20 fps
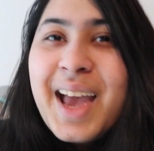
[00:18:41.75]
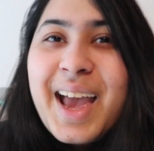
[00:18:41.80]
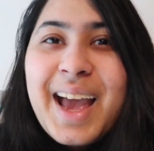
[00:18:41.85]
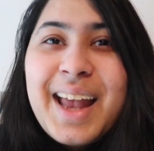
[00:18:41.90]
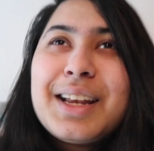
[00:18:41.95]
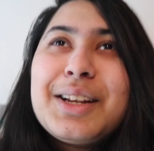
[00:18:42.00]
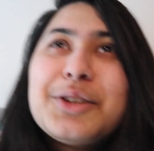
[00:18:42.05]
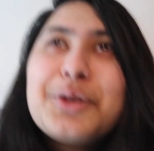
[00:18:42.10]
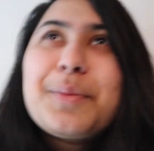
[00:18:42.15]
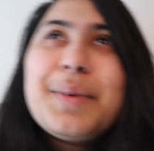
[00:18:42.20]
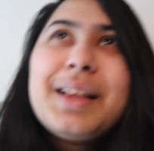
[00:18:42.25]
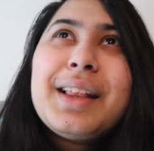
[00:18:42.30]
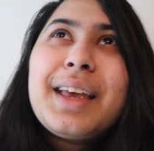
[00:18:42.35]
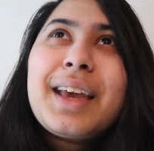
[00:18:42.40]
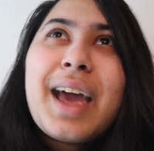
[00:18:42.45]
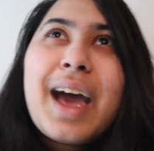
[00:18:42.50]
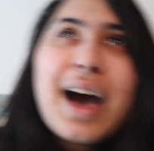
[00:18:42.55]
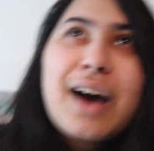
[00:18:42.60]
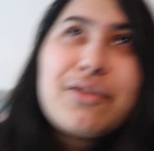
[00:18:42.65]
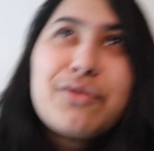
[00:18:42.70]
And it took me like
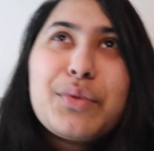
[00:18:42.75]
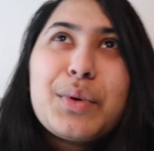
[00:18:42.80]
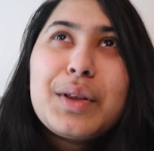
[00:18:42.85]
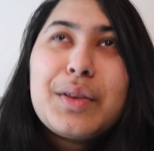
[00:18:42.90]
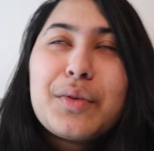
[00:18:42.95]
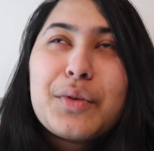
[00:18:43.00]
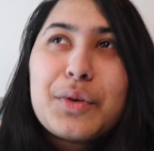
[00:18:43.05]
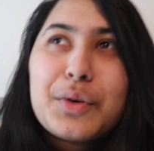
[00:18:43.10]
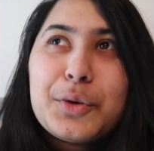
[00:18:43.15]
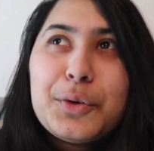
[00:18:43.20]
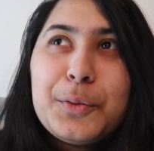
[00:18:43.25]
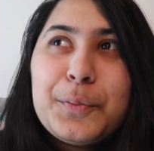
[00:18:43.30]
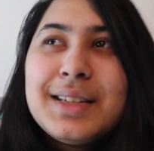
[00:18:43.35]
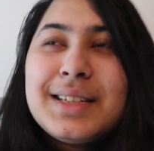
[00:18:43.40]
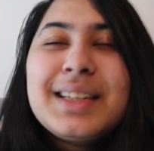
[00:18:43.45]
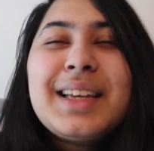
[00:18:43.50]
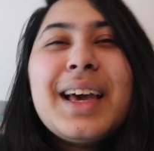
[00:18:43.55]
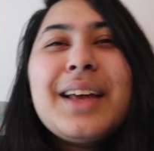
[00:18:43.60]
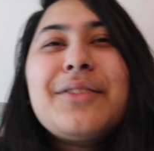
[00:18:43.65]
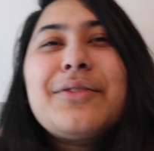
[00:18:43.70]
halfway through
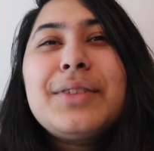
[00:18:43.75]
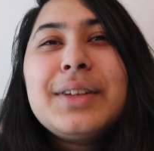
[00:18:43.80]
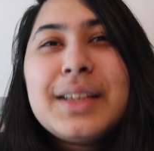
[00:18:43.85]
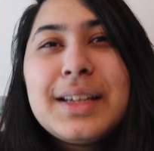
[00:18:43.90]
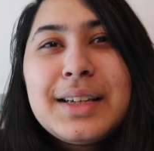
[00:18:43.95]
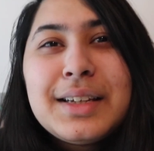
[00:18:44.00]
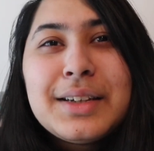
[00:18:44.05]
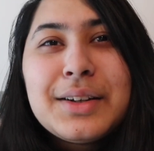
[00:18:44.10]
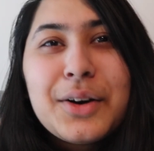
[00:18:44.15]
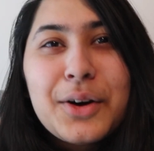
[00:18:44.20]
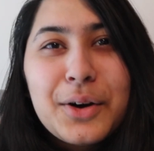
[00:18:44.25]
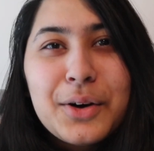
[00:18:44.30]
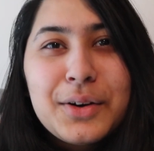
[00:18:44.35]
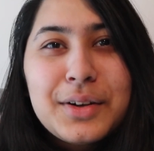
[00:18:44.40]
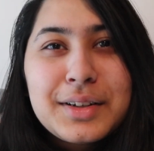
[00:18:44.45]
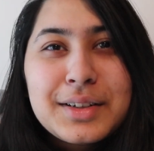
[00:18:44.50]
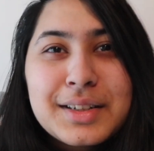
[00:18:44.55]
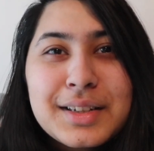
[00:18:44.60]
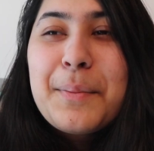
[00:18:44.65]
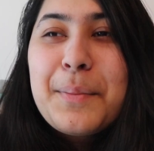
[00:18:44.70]
to get really
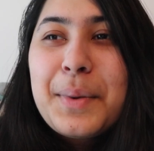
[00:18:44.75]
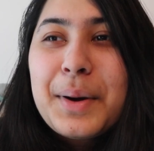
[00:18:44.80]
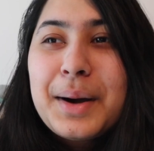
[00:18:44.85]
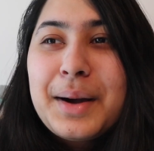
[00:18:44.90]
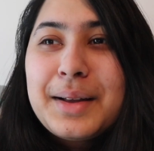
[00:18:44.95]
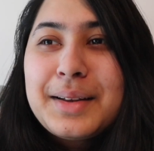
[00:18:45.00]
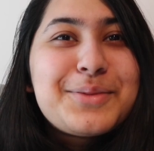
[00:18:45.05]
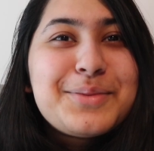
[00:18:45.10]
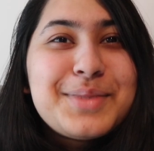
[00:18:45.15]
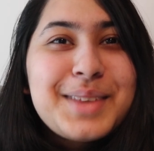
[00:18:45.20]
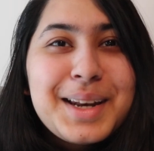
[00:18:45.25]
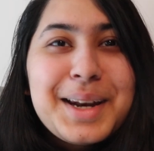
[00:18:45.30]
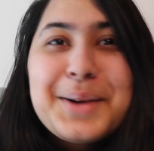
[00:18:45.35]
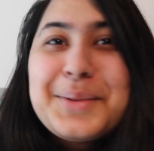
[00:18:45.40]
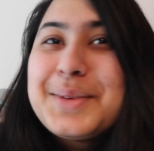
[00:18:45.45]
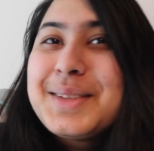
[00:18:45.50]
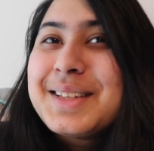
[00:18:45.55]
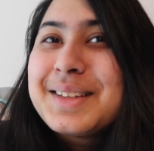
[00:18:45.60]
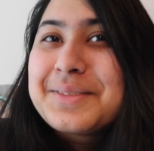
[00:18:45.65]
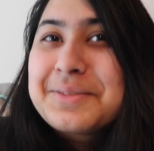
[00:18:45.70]
hooked, but then
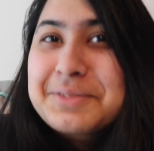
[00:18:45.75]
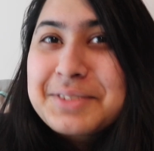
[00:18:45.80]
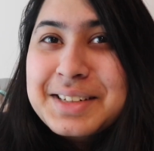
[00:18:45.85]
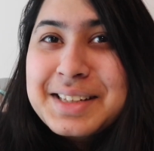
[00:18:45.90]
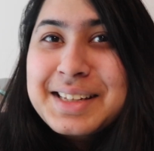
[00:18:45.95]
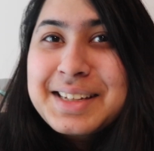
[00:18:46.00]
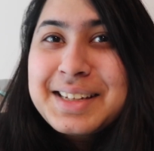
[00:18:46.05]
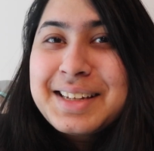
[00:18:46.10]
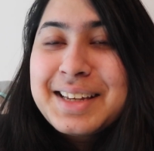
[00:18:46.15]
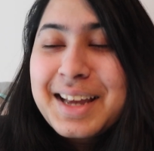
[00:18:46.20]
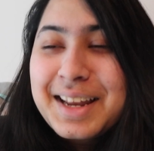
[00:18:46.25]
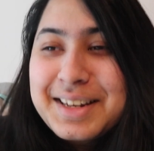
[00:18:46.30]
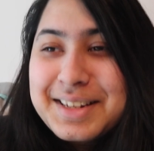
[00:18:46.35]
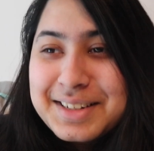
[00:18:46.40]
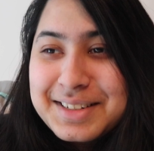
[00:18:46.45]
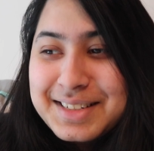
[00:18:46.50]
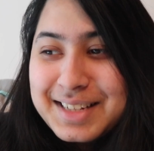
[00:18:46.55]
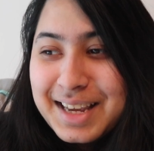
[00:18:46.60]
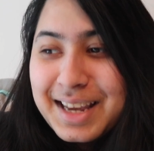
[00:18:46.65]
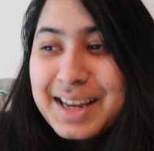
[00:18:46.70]
I was really
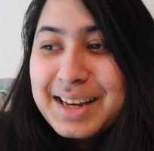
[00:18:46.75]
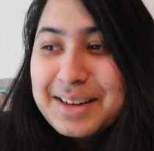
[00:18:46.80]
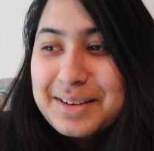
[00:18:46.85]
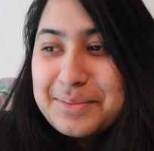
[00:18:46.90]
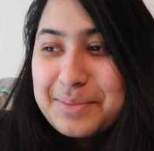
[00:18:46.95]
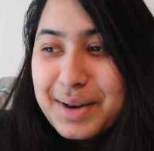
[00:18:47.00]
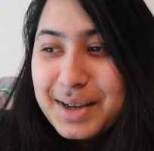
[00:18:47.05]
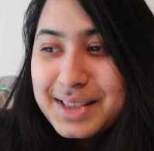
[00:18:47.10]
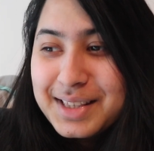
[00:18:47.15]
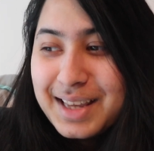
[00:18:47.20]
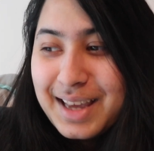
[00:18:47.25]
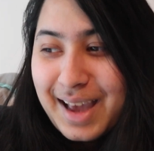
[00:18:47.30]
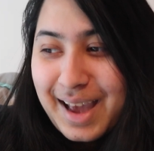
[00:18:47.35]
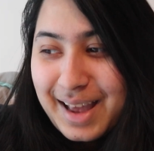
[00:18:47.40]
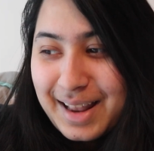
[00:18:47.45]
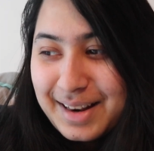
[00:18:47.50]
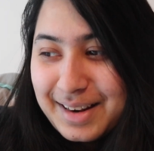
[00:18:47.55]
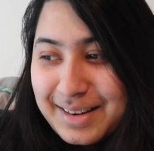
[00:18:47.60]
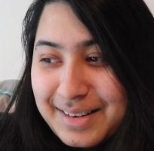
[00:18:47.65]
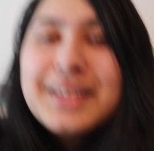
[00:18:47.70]
entertained by the
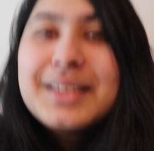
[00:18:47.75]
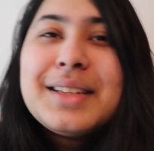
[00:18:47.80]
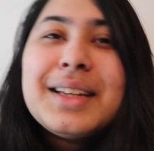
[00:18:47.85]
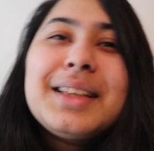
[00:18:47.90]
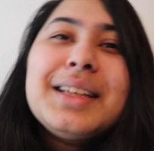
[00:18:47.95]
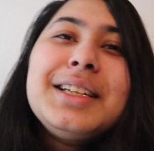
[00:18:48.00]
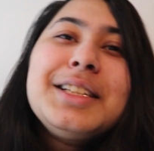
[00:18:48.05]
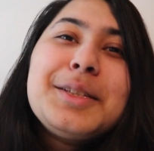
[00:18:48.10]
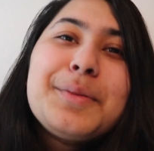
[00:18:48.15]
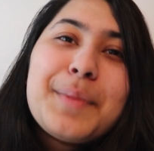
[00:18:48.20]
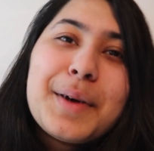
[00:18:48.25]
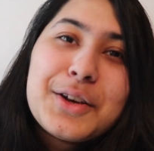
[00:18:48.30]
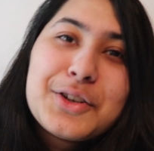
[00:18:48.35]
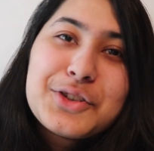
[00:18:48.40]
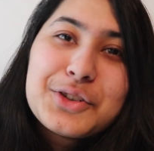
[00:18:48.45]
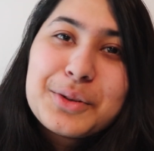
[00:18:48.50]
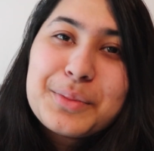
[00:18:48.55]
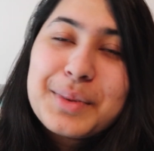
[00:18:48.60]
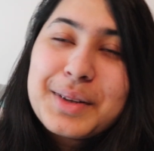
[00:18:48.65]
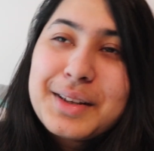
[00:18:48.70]
end. It's nothing
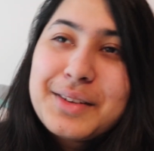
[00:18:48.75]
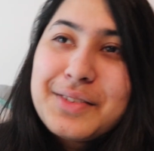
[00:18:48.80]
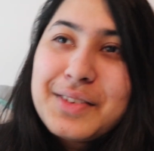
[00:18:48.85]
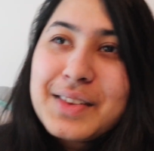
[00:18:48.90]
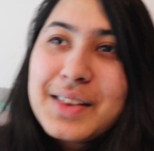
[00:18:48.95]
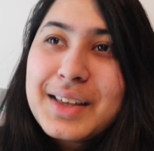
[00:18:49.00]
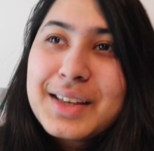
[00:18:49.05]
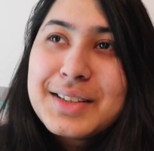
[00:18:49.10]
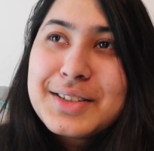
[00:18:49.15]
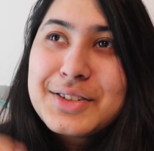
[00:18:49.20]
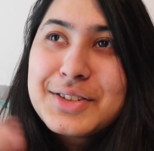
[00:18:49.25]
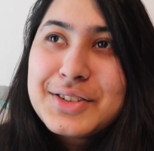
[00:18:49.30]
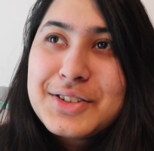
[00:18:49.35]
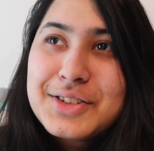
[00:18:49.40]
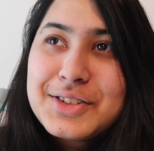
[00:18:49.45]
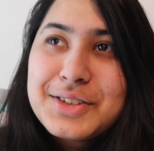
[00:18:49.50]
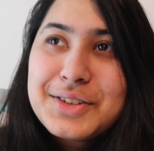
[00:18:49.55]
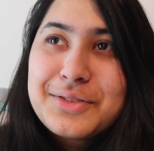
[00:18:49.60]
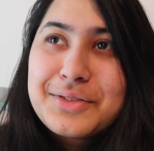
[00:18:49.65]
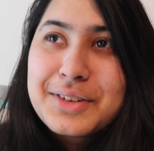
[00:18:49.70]
special, but I feel like it's
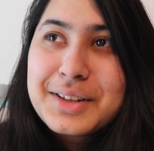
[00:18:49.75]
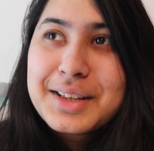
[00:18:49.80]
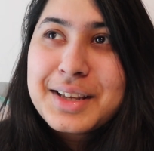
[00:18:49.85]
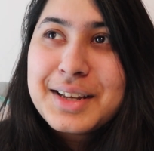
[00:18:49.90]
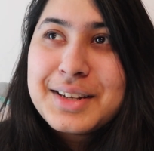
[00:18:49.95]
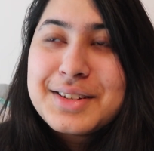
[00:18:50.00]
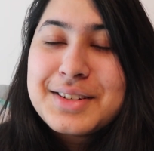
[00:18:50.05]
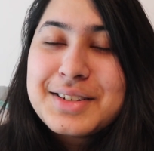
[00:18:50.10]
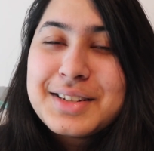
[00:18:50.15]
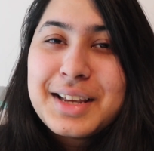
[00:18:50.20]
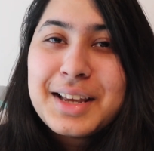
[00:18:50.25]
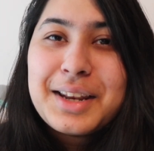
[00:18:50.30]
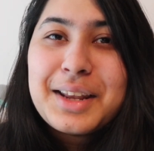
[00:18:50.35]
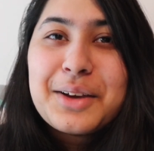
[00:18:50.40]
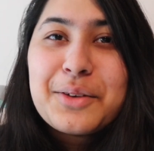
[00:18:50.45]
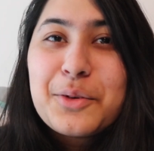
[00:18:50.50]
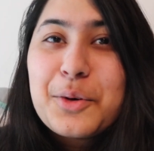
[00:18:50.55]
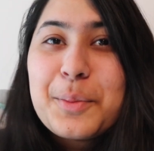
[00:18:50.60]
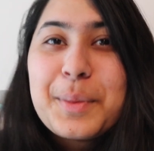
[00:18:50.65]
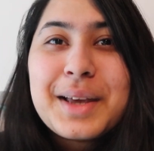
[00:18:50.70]
just a really
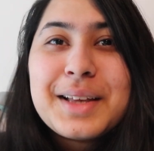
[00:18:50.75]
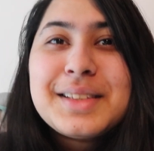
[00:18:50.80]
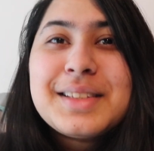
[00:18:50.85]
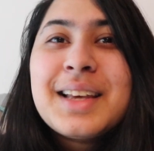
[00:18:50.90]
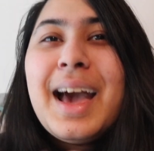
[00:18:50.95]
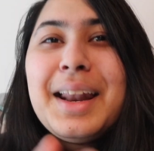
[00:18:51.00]
entertaining romance.